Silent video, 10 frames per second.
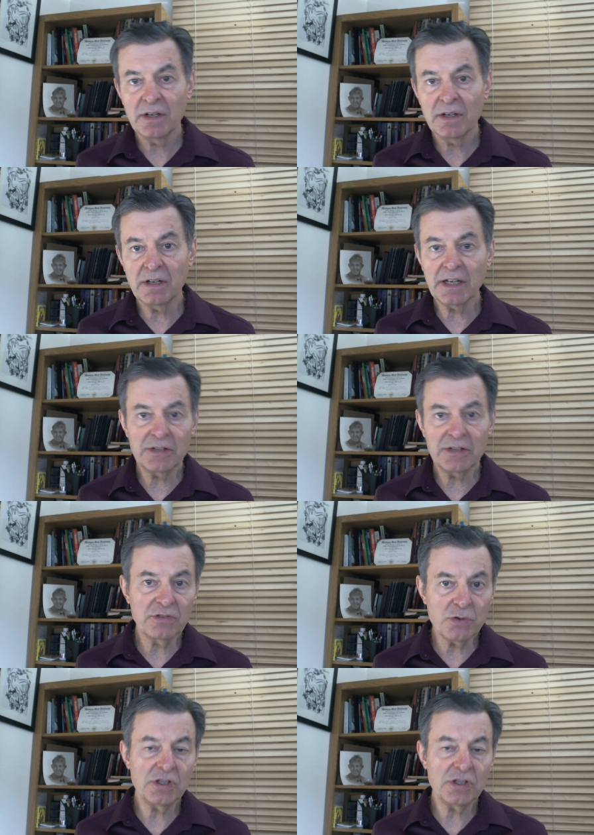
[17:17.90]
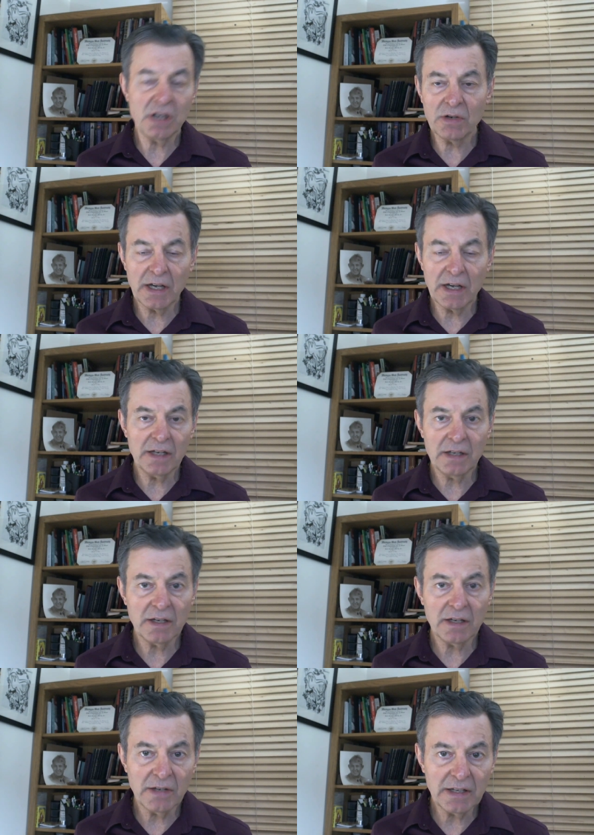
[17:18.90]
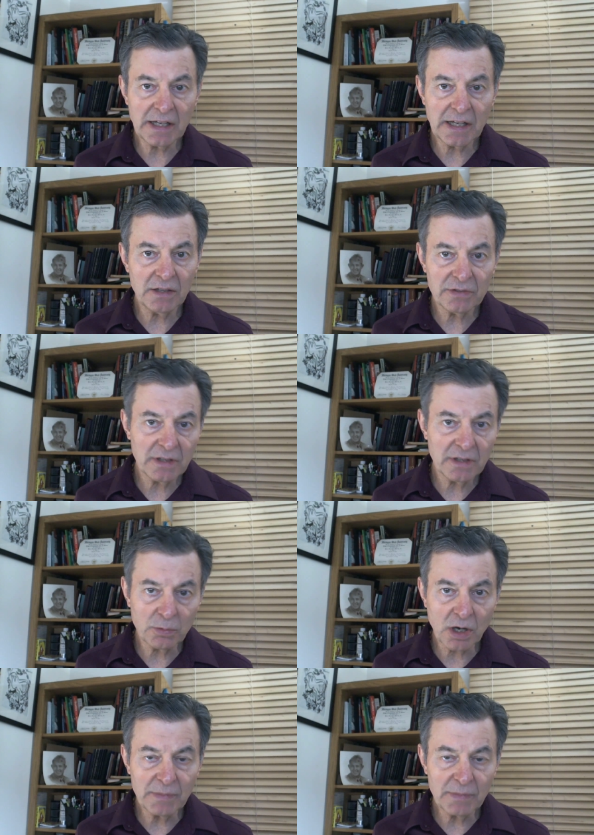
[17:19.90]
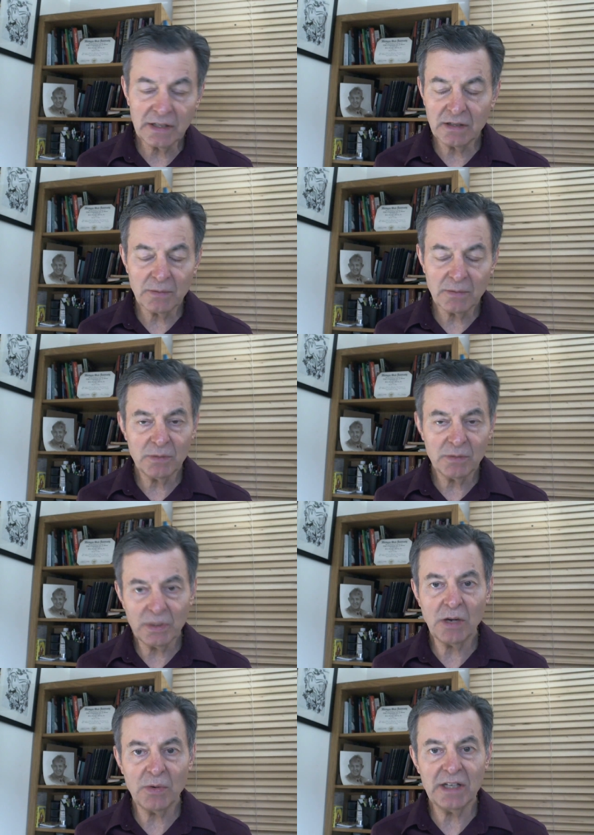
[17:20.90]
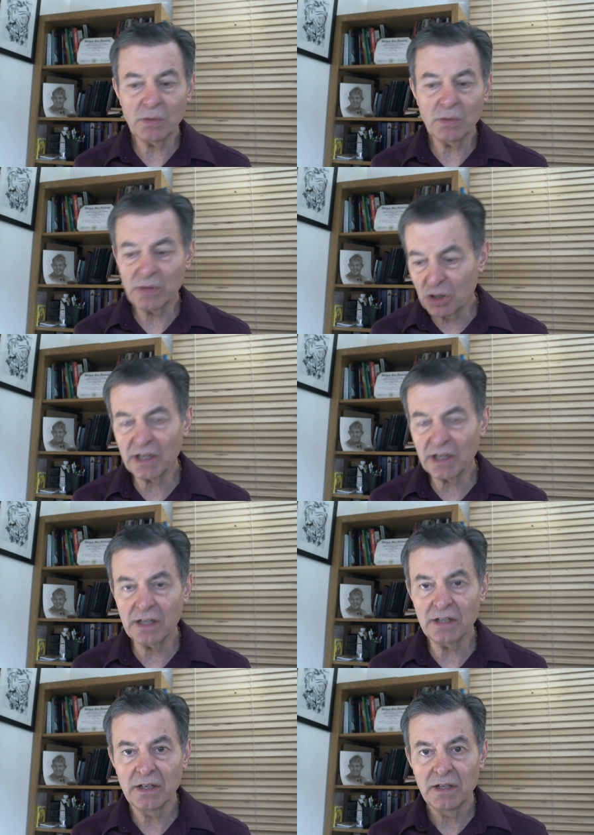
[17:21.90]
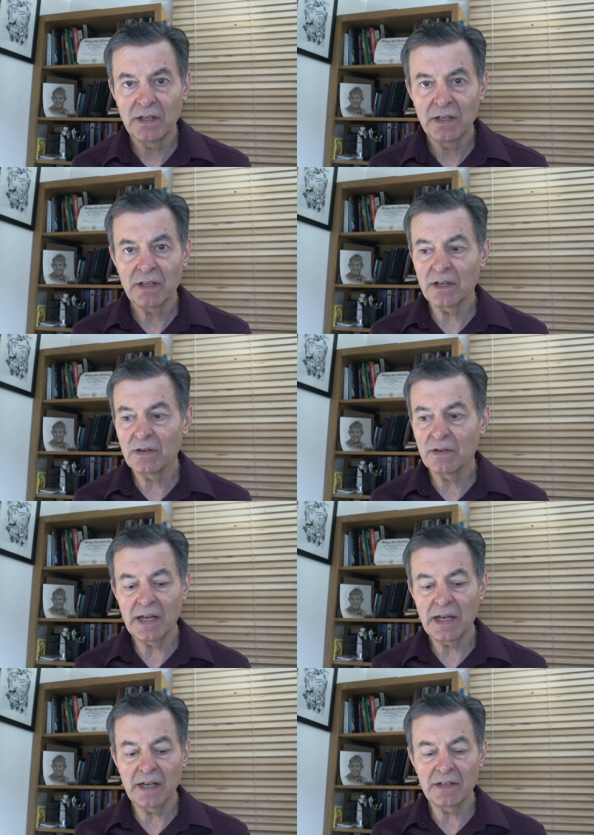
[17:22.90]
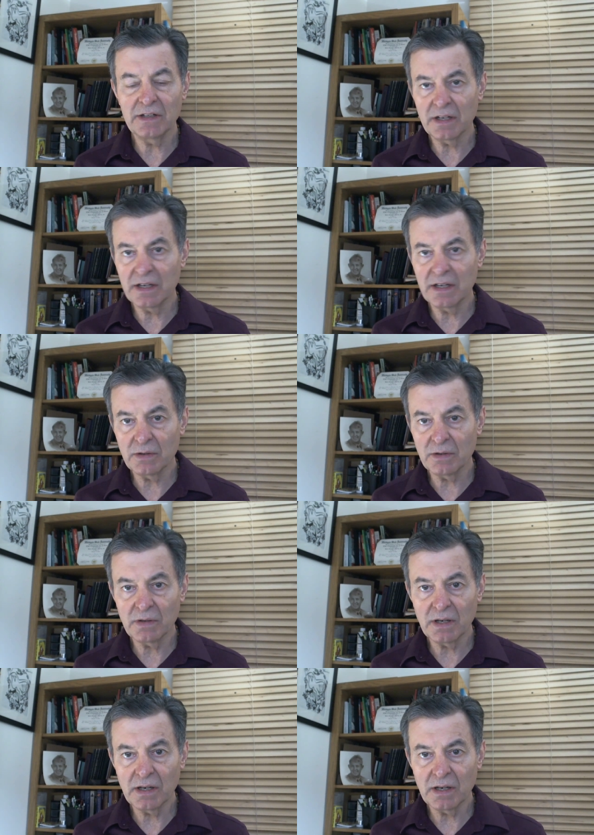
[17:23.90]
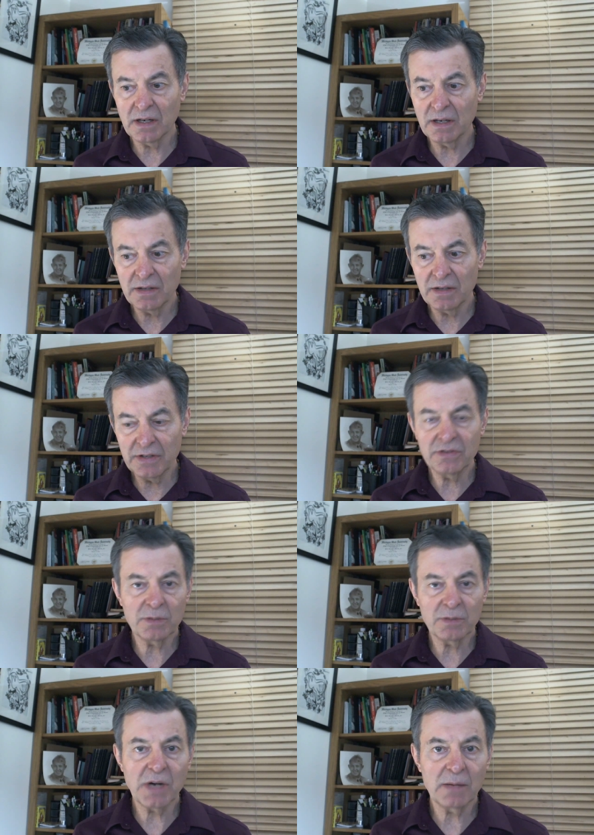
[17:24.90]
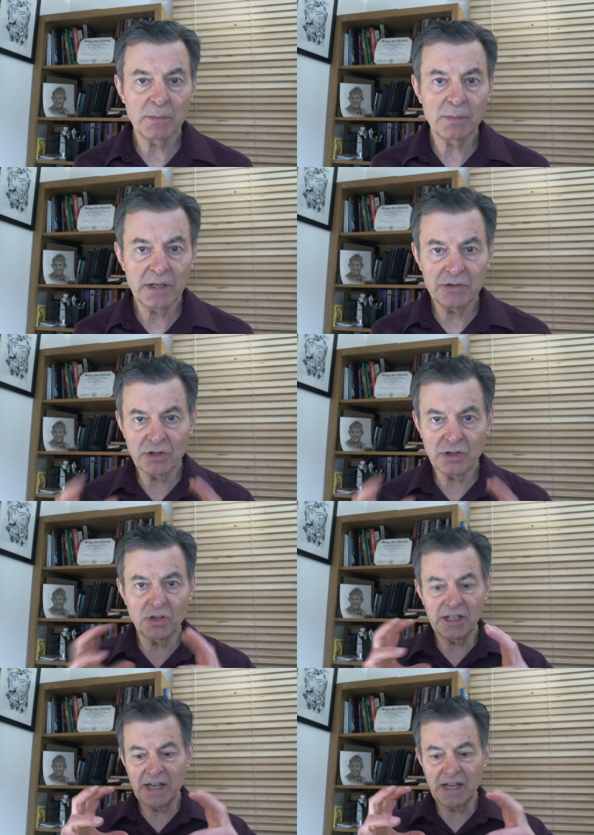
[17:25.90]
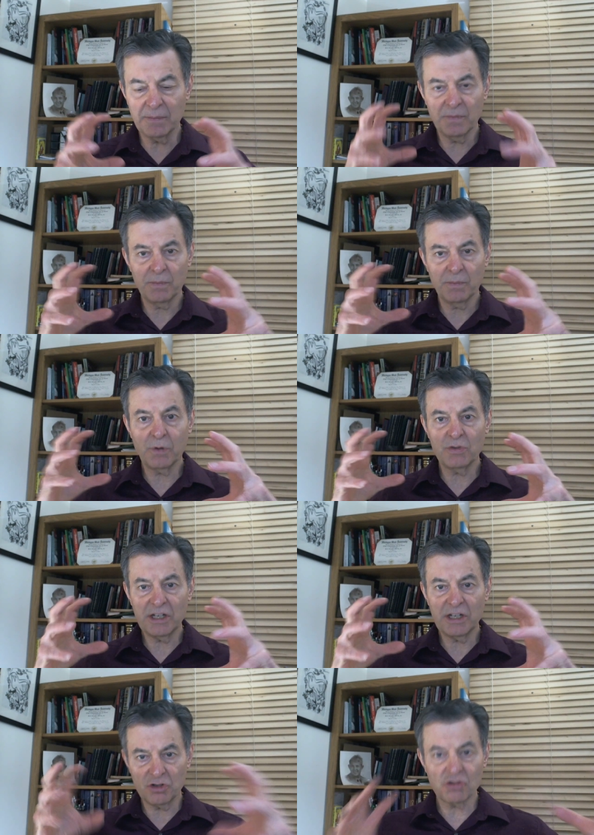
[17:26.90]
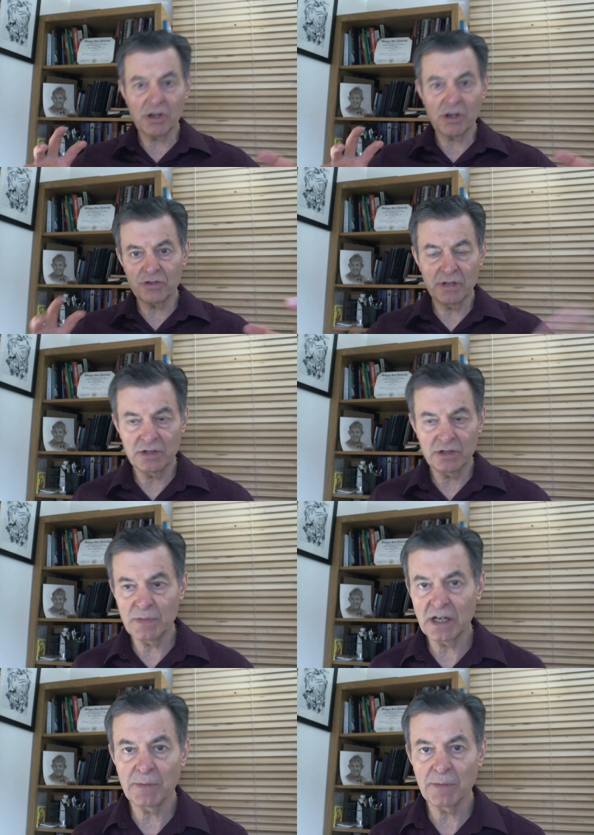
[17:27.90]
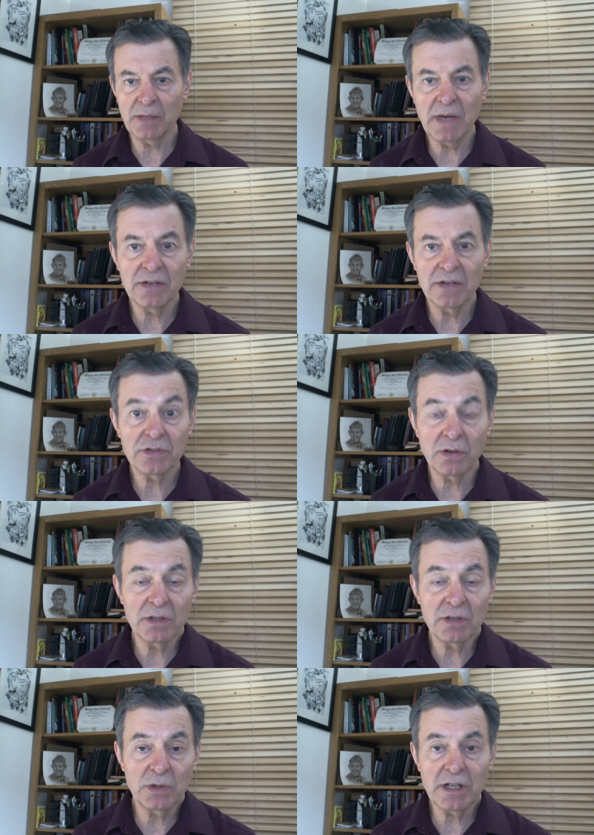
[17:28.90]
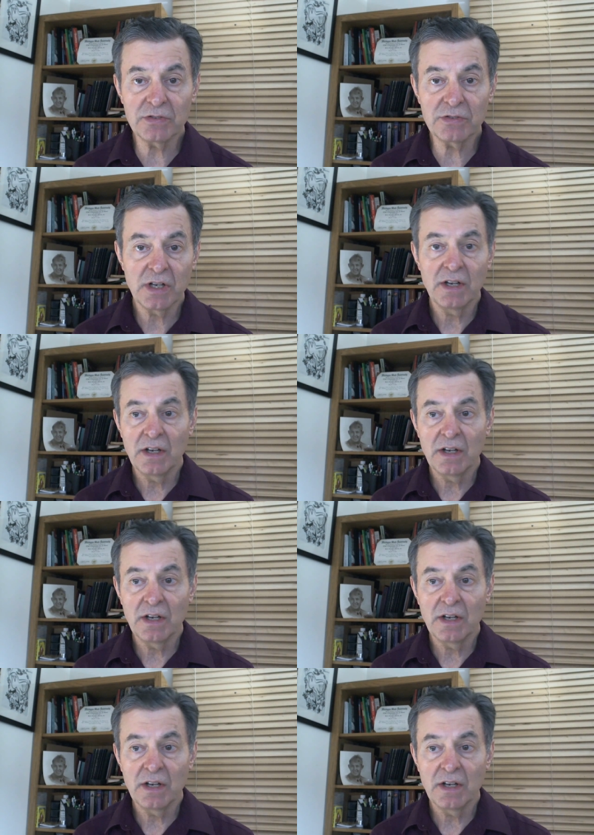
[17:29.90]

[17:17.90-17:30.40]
You know, you got sushi, okay, you know, anything else, you know, raw meat. And we don't eat, though, we cook it, you know, and, you know, this is a problem because you're cooking that protein structure and it's becoming a mess. So it really is